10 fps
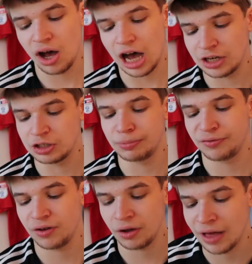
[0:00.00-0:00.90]
I do
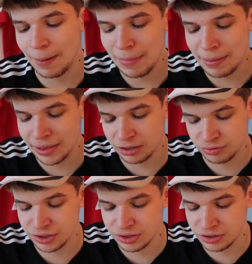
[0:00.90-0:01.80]
prefer that. Maybe that's
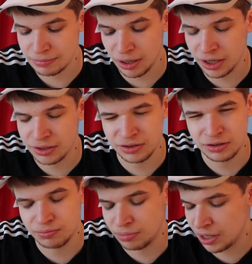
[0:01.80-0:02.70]
recency
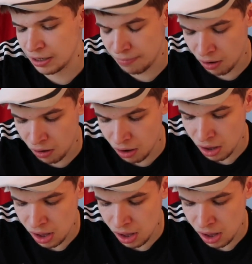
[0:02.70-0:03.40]
bias playing a part.